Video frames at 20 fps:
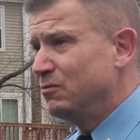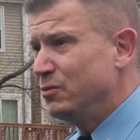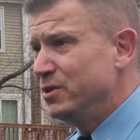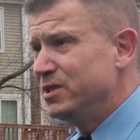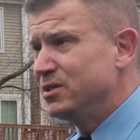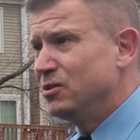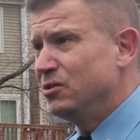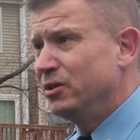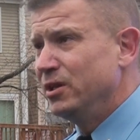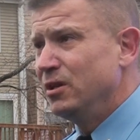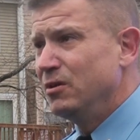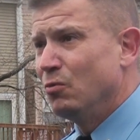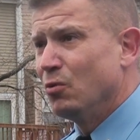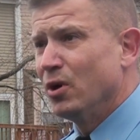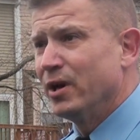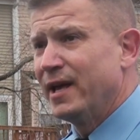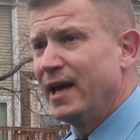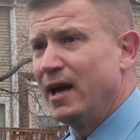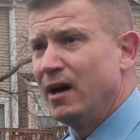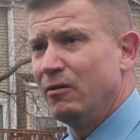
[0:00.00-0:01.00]
that we still need to
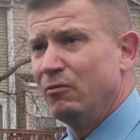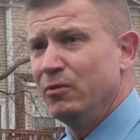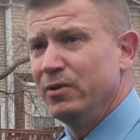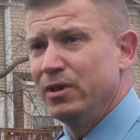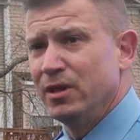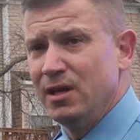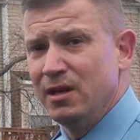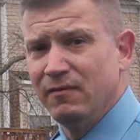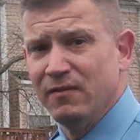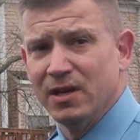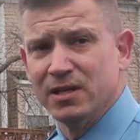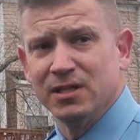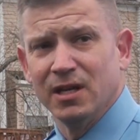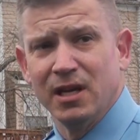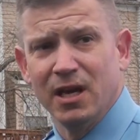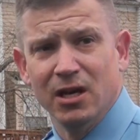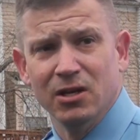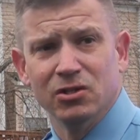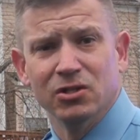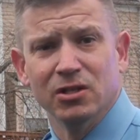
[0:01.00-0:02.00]
work out with the
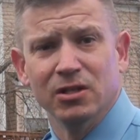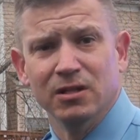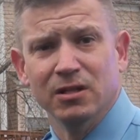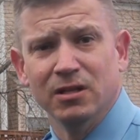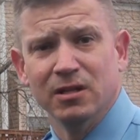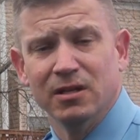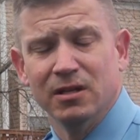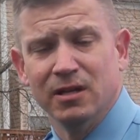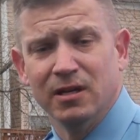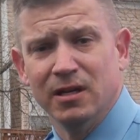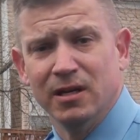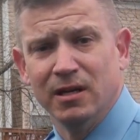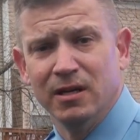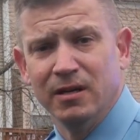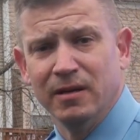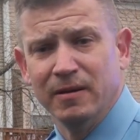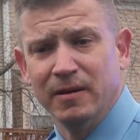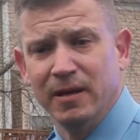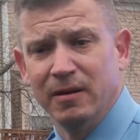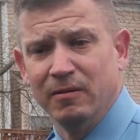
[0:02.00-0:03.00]
investigation,
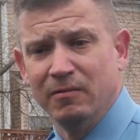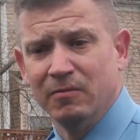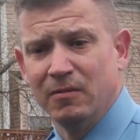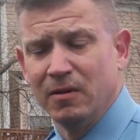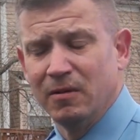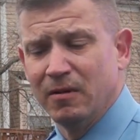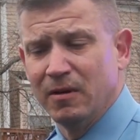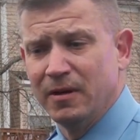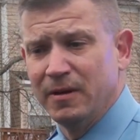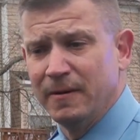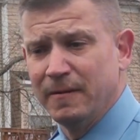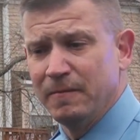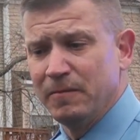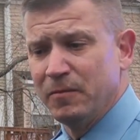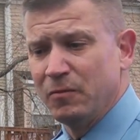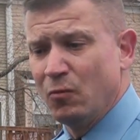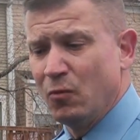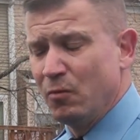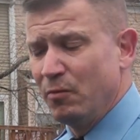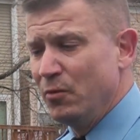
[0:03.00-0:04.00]
and
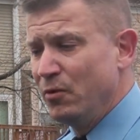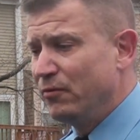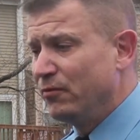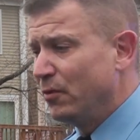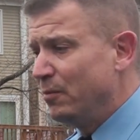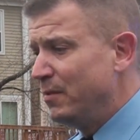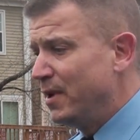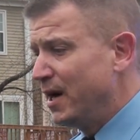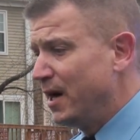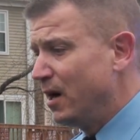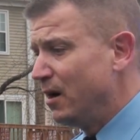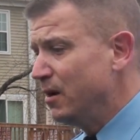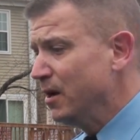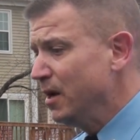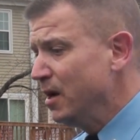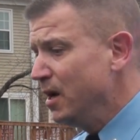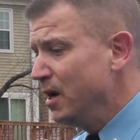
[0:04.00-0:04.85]
we'll move from there.